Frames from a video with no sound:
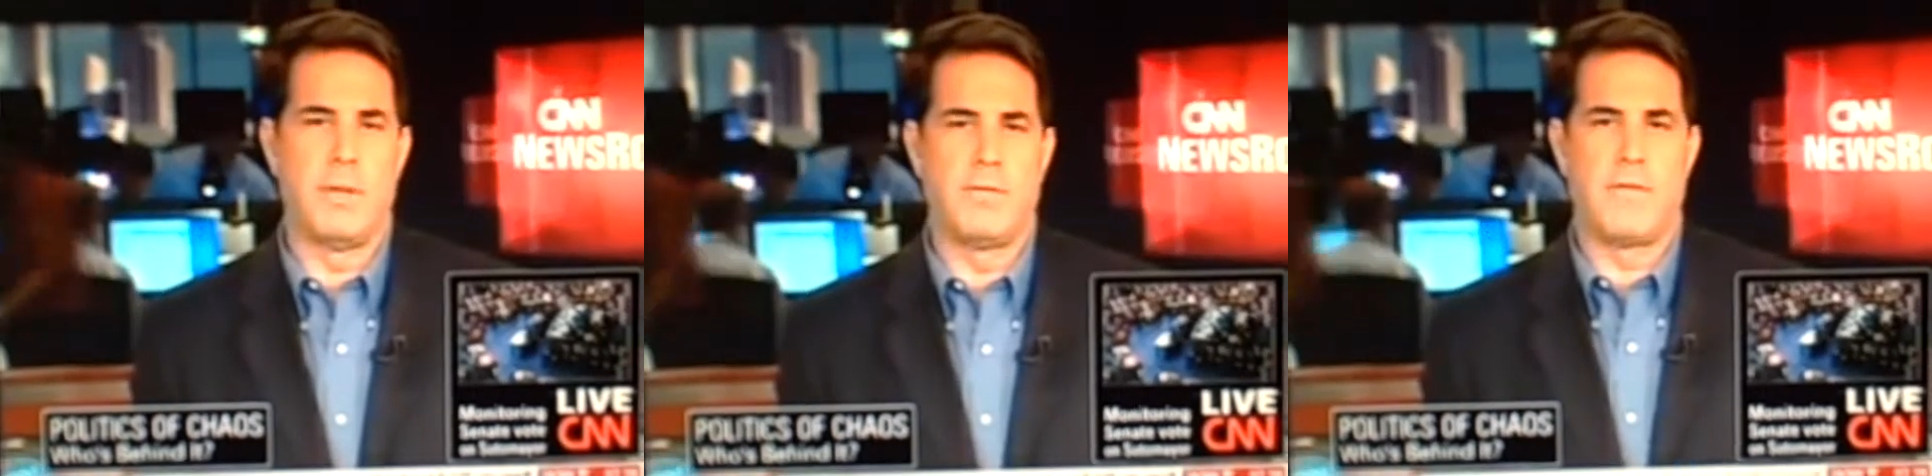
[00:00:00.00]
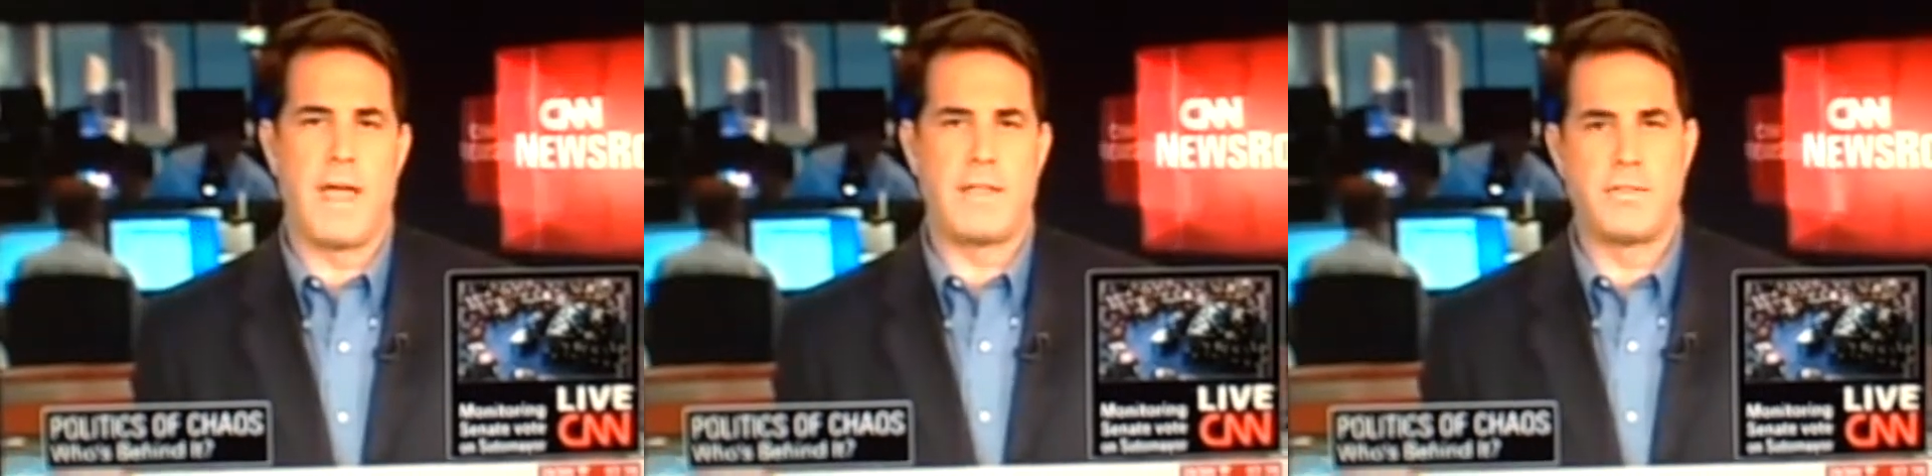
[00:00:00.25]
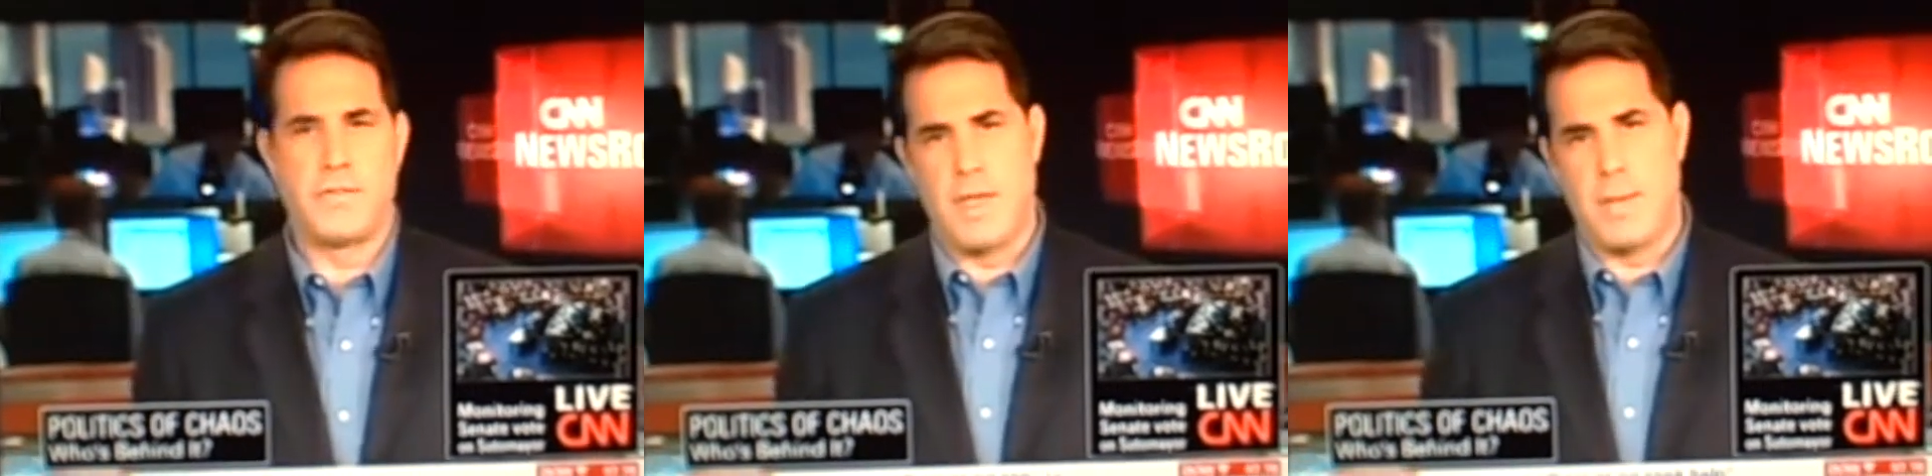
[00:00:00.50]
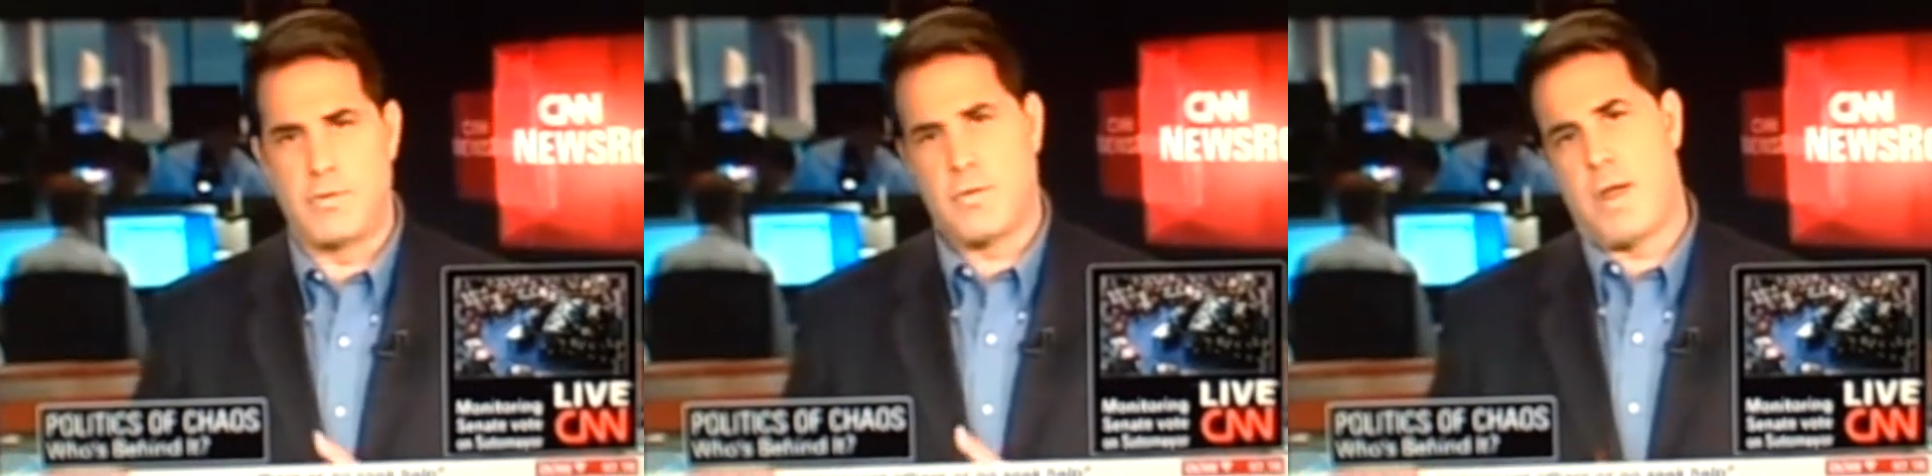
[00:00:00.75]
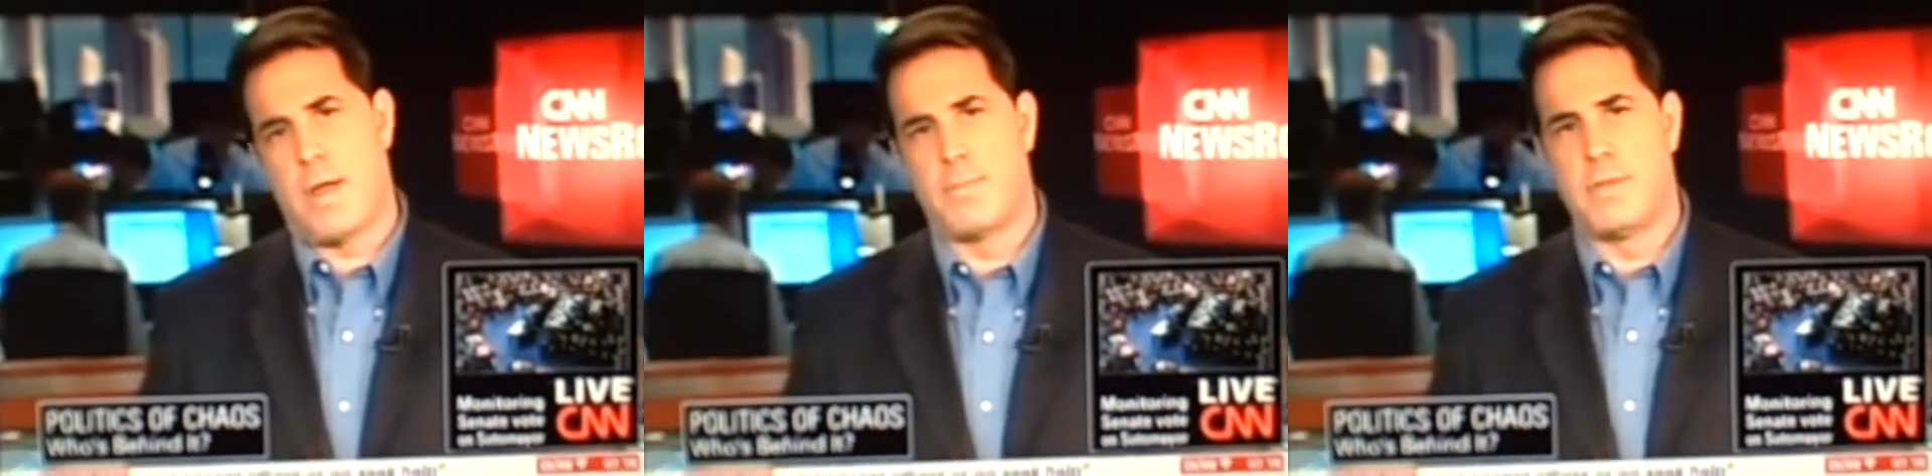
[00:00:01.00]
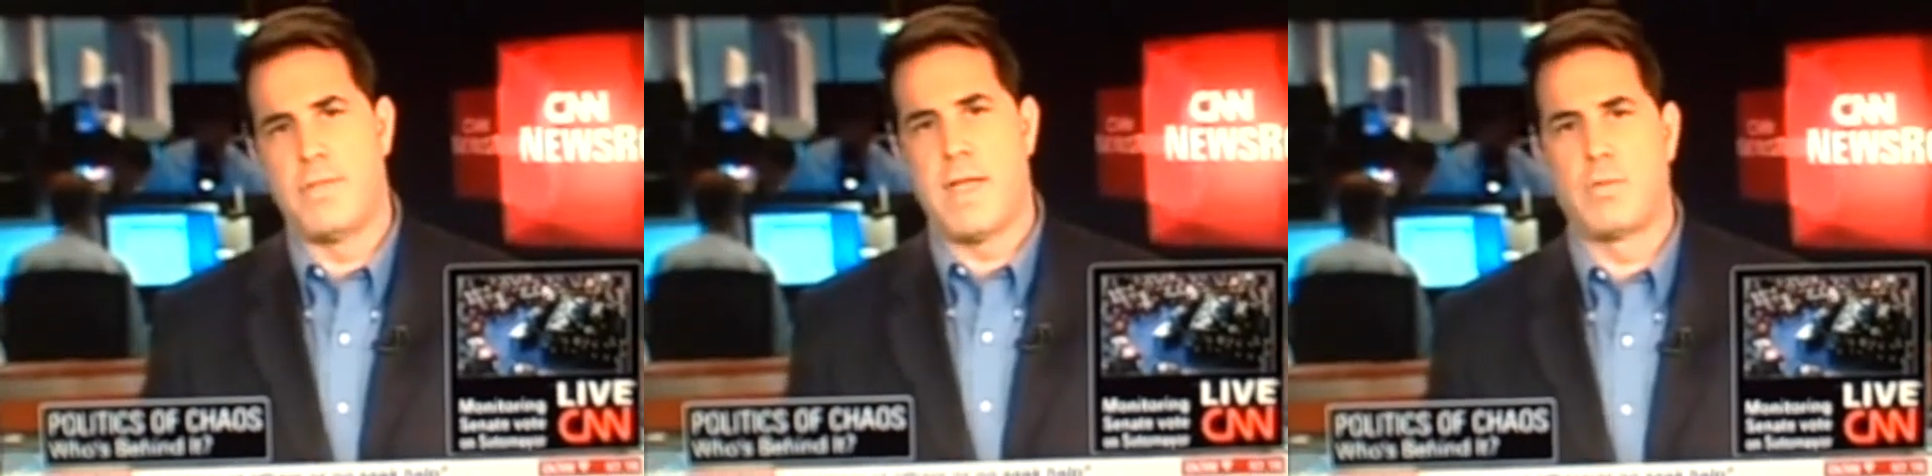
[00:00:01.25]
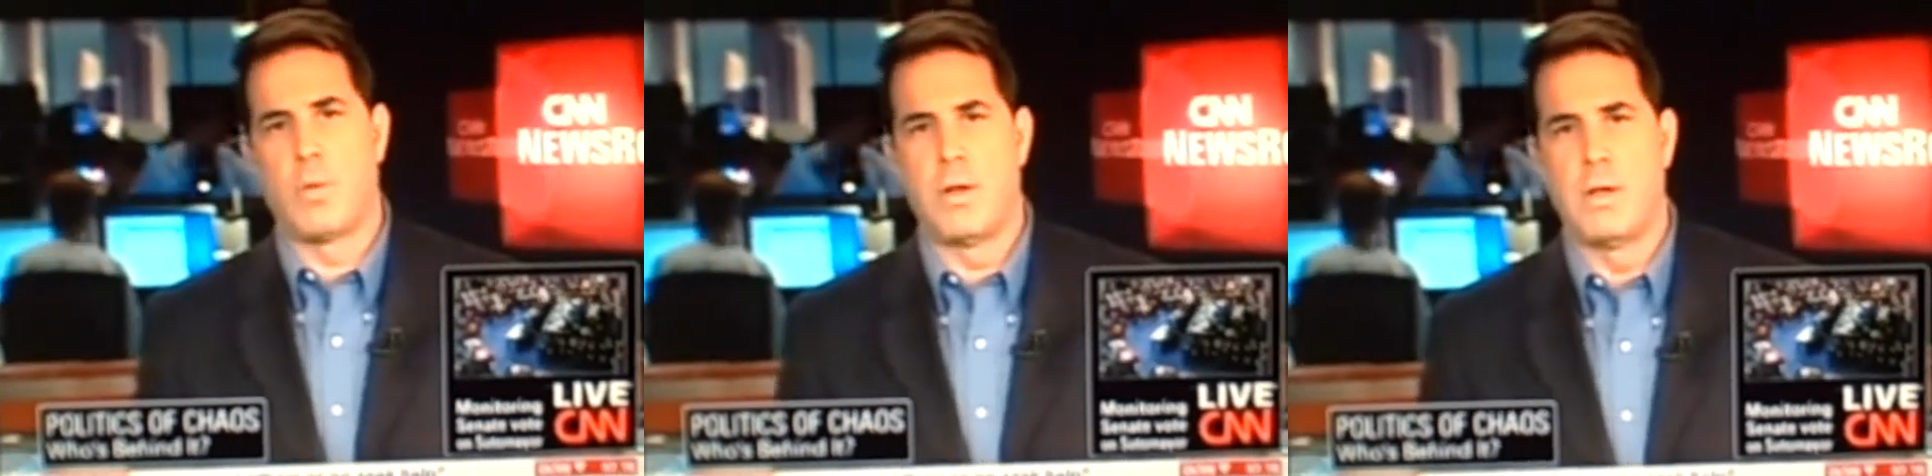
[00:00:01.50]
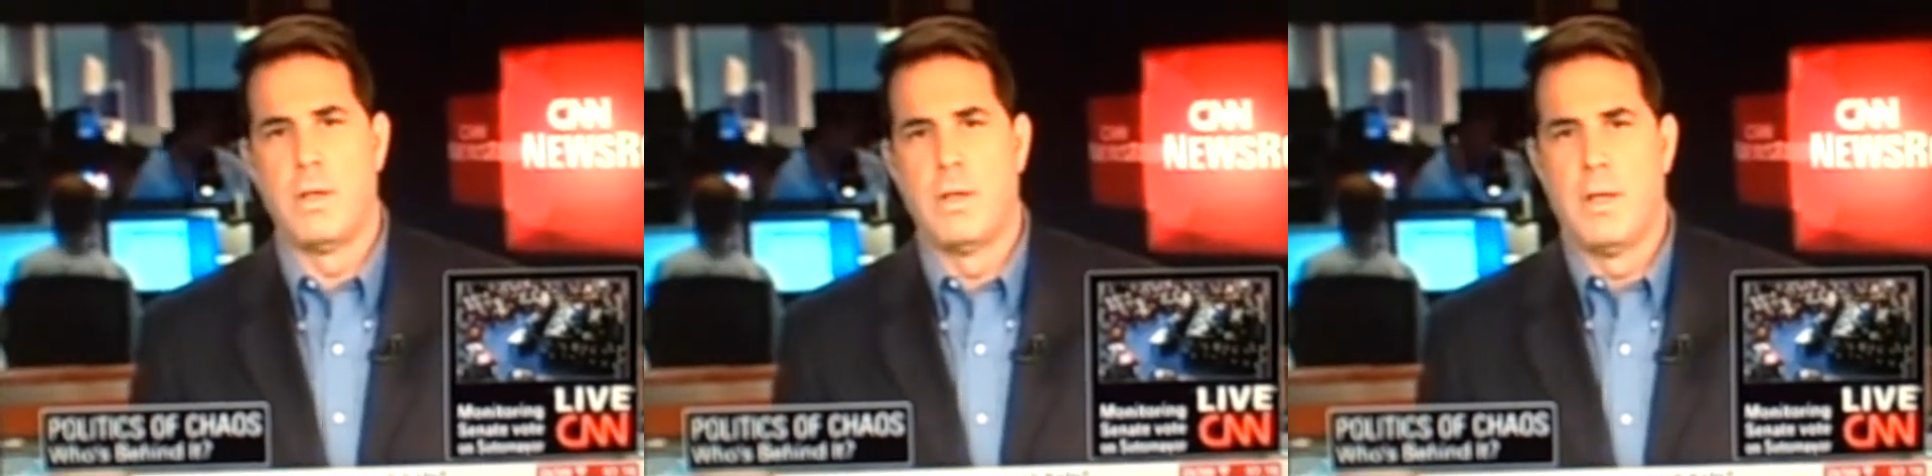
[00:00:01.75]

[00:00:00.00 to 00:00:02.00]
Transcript: in fact, the same script, and that's what